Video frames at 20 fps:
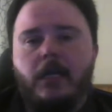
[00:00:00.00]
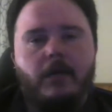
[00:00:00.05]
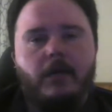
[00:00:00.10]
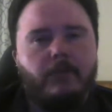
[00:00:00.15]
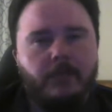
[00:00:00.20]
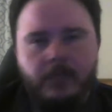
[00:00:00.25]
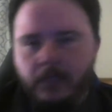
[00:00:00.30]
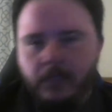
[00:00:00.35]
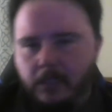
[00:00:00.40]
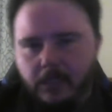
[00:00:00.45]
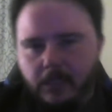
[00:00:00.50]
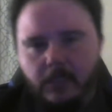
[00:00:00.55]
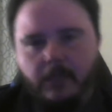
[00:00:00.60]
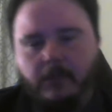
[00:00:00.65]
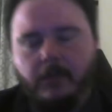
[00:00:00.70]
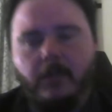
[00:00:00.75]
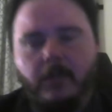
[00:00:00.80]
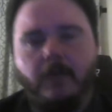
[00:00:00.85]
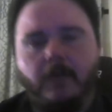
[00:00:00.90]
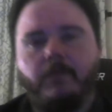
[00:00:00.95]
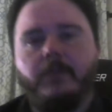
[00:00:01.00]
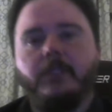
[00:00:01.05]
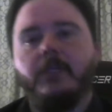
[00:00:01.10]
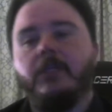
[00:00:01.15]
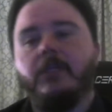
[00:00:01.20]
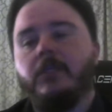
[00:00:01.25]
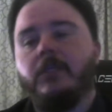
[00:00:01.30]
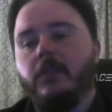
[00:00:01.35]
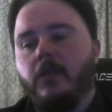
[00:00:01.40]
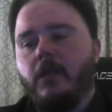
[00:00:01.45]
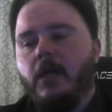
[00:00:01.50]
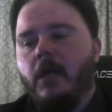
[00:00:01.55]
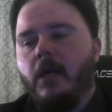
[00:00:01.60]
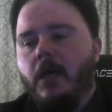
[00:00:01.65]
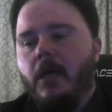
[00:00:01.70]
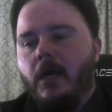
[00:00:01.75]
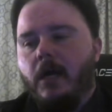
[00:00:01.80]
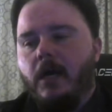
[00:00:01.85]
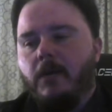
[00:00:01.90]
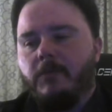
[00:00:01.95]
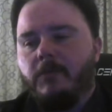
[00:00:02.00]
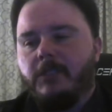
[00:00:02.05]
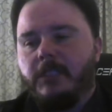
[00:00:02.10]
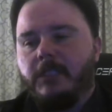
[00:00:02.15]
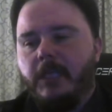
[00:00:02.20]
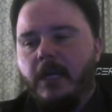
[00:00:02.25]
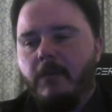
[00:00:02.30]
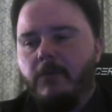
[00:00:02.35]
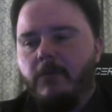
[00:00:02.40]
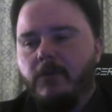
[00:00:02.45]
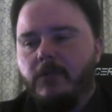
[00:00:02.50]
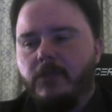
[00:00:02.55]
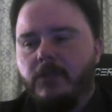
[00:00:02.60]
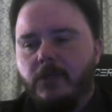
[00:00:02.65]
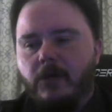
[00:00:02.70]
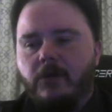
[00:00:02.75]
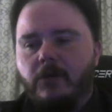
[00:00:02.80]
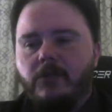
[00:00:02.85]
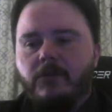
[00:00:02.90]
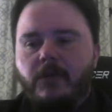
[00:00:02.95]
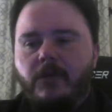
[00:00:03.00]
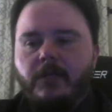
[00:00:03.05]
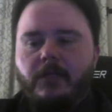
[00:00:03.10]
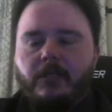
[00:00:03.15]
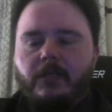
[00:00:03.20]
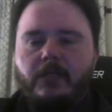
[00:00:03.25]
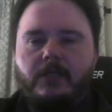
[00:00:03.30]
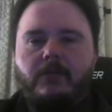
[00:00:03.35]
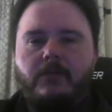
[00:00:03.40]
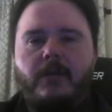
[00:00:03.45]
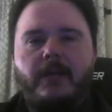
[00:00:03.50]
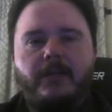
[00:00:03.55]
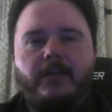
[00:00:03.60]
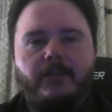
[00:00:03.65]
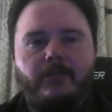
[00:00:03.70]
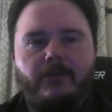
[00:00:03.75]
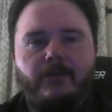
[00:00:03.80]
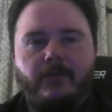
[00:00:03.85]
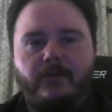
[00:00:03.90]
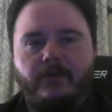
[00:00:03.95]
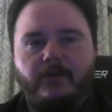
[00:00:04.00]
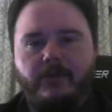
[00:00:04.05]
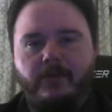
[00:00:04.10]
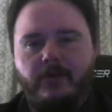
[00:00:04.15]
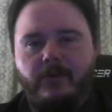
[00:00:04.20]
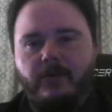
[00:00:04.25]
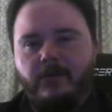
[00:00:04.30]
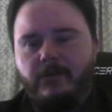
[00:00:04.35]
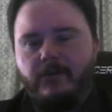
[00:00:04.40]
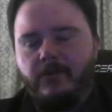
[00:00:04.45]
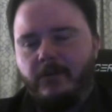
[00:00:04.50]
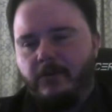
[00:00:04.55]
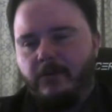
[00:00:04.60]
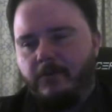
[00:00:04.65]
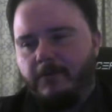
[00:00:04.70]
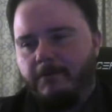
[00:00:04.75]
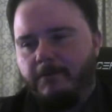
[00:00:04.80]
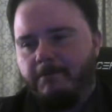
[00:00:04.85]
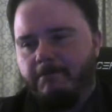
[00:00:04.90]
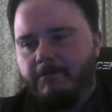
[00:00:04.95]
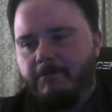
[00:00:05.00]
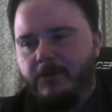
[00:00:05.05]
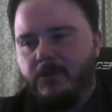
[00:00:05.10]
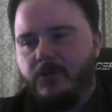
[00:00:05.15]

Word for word: And that was the extent of the conversation. Um, scammers are trying to distract you, and they're they're they're